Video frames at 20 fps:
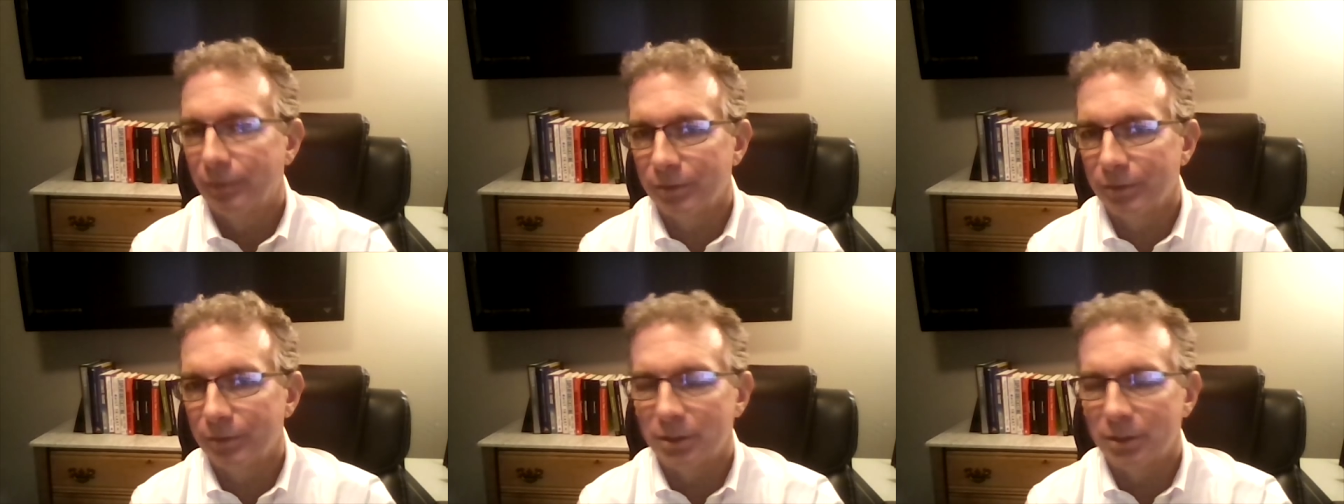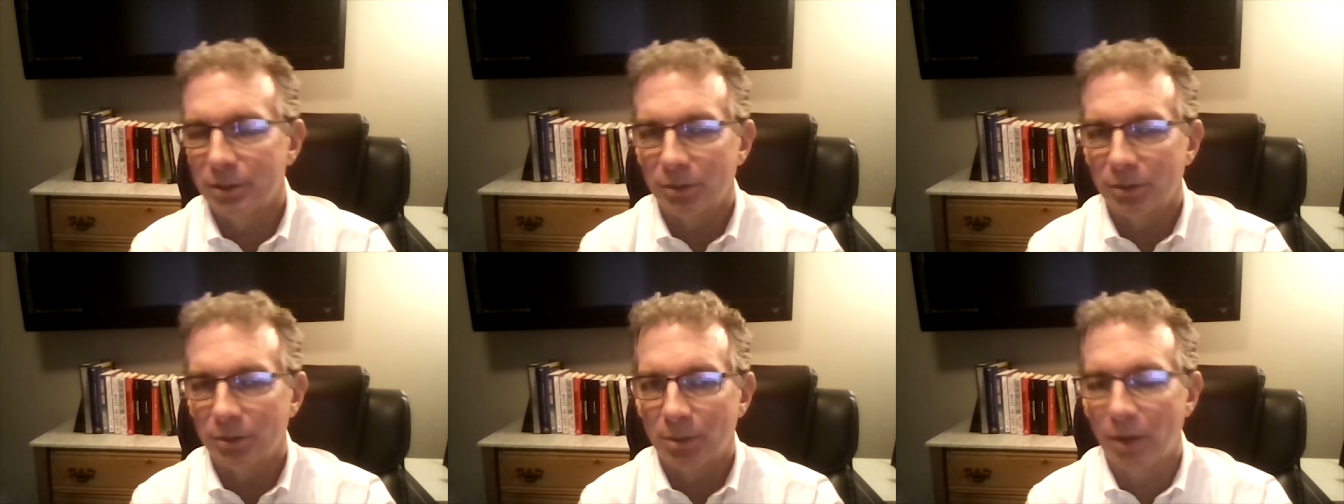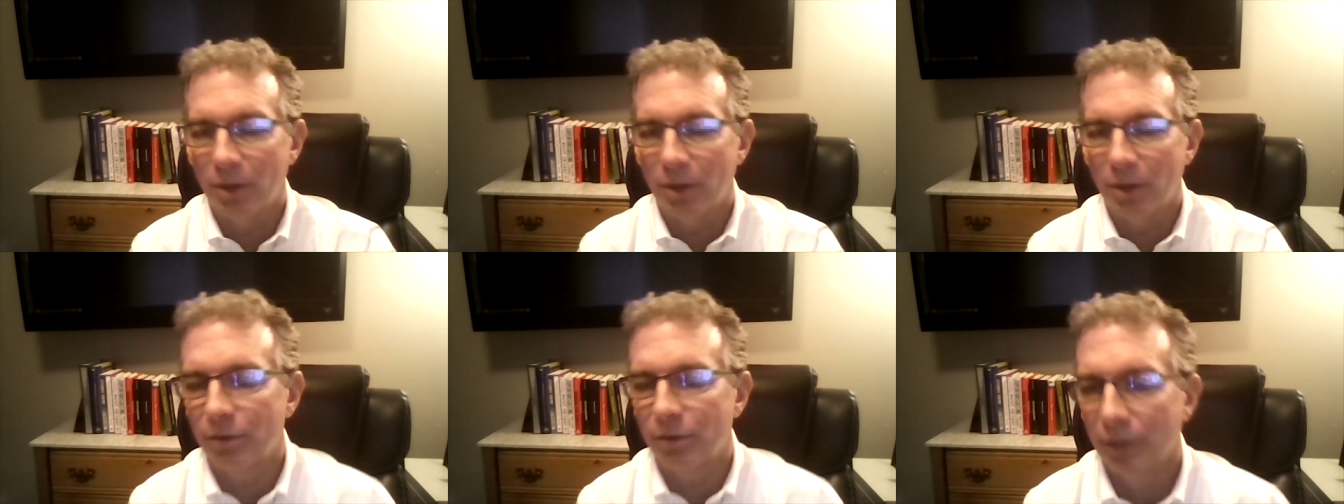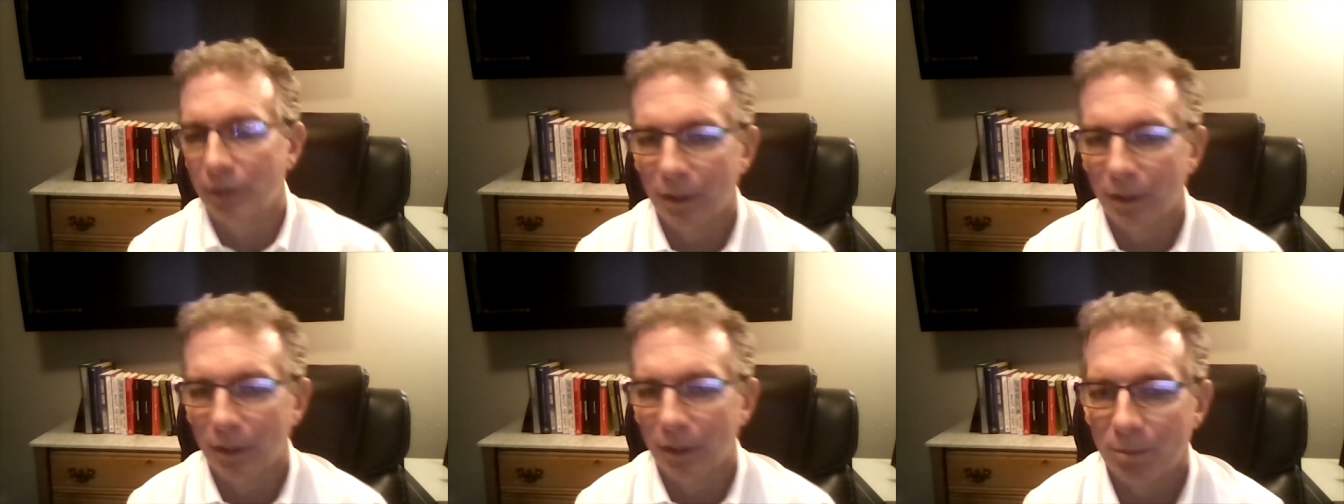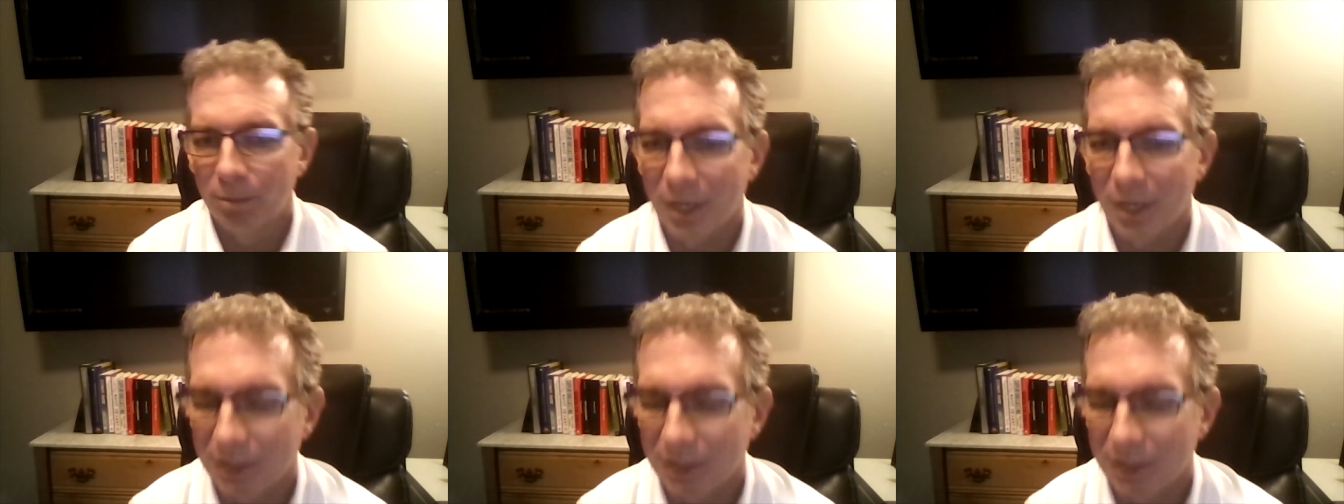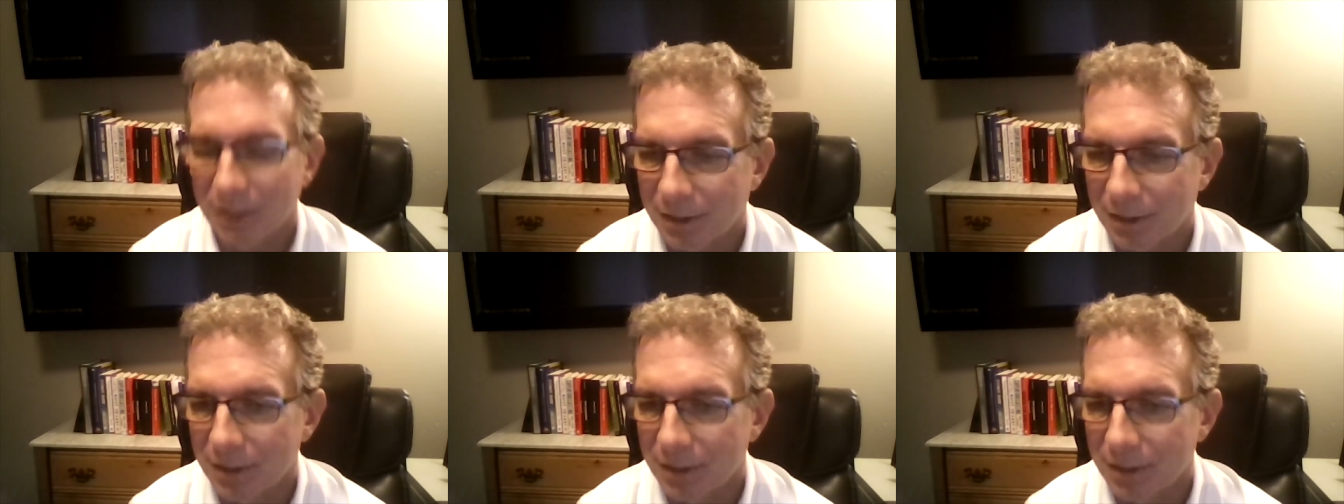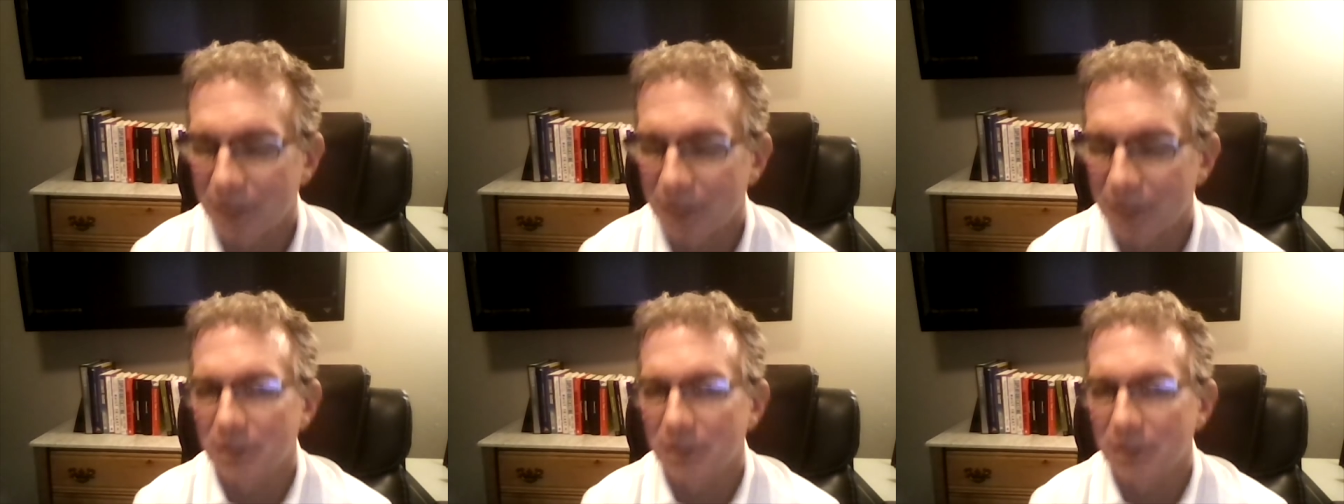some other basic
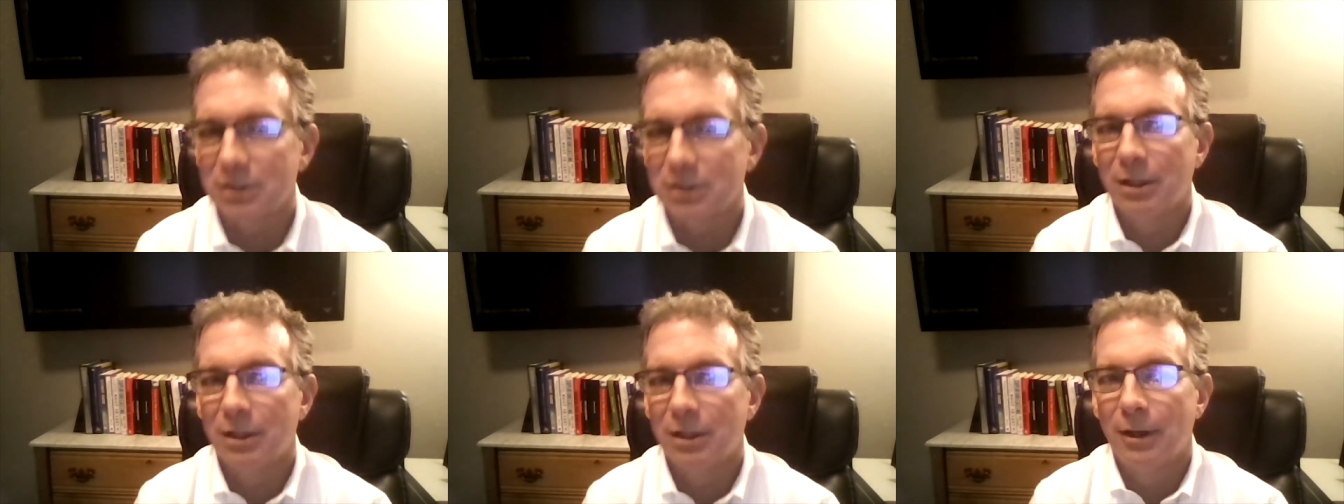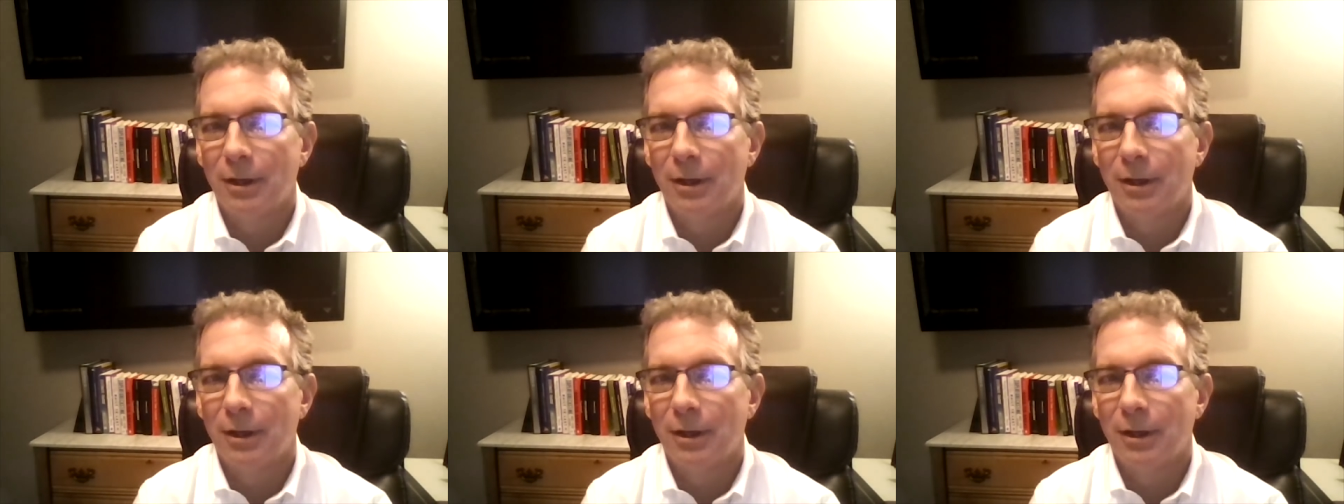statistics.